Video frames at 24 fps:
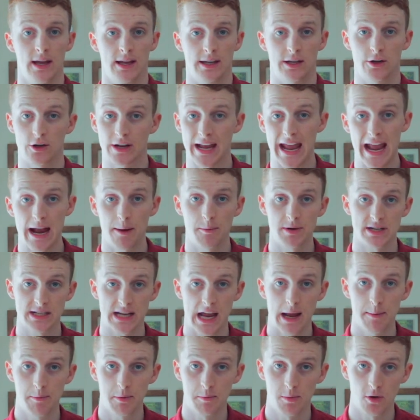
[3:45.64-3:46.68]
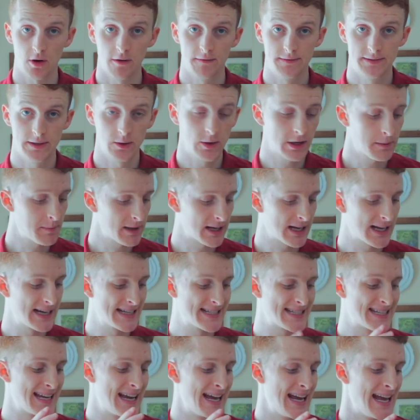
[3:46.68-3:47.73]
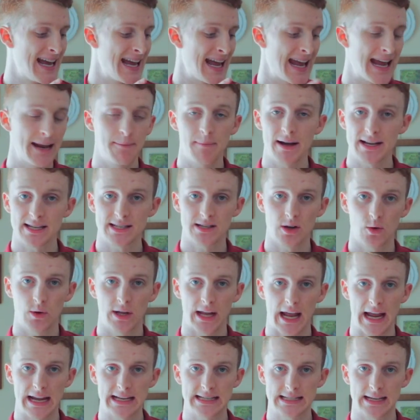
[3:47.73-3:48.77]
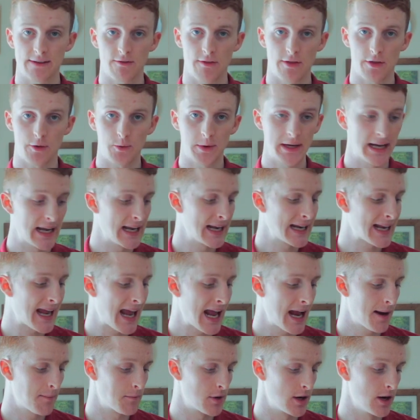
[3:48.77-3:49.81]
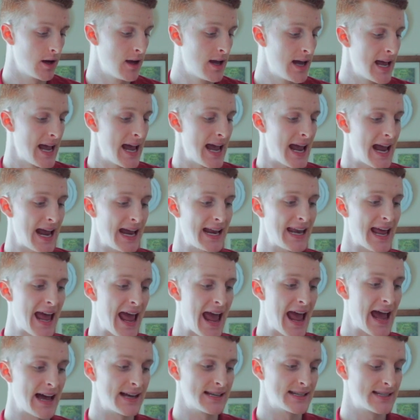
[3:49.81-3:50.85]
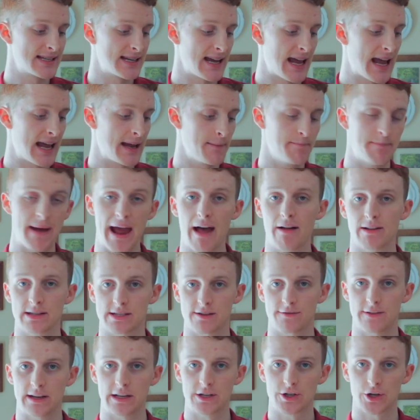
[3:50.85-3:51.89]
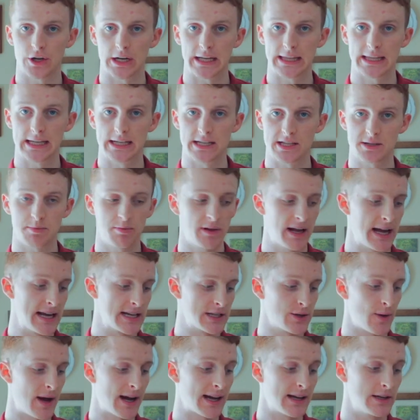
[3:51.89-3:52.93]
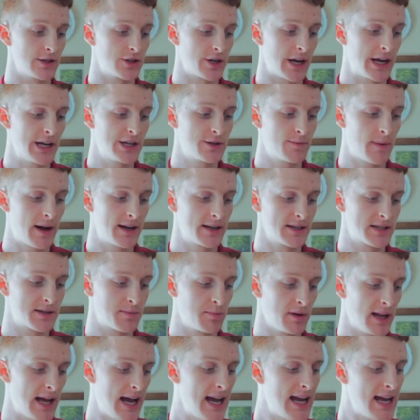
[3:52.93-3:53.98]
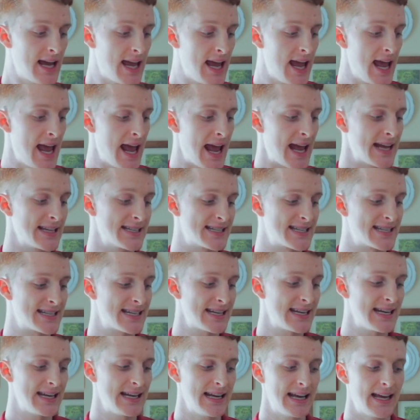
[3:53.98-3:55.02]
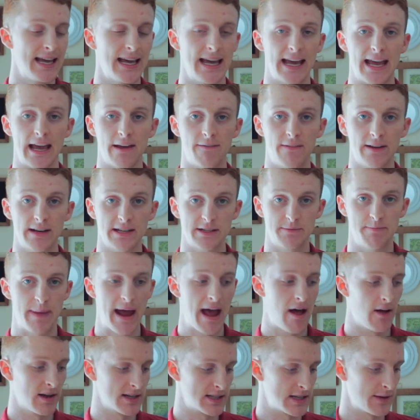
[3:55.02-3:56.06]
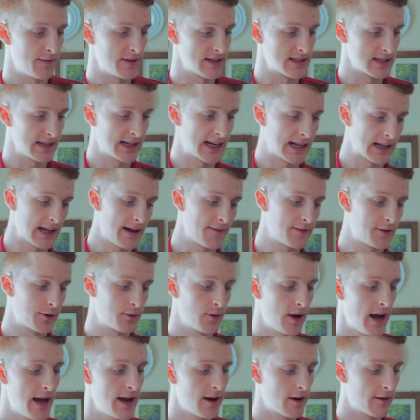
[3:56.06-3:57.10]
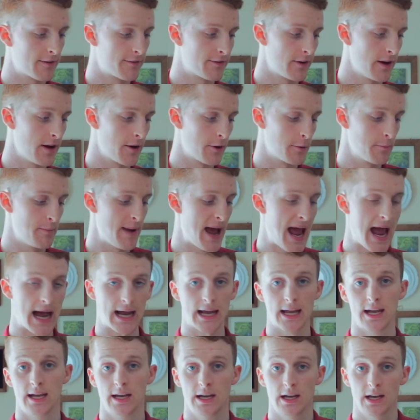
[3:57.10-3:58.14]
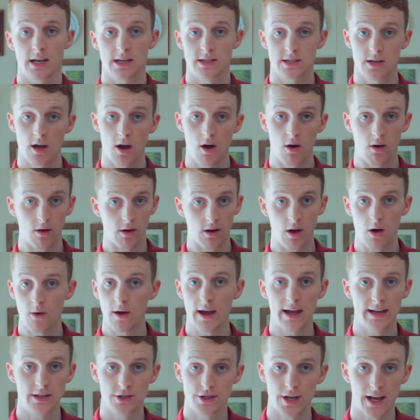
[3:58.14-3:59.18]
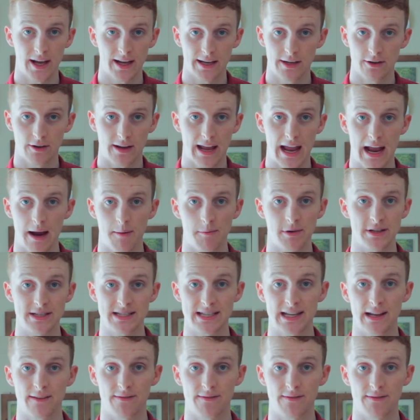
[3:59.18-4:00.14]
your camera is capable of doing, because in my Sony A7 III in camera, it has a balance feature in the display. So I can change my display and see if it is balanced, if it's leaning left or right or front or back. So go ahead and check in your camera and see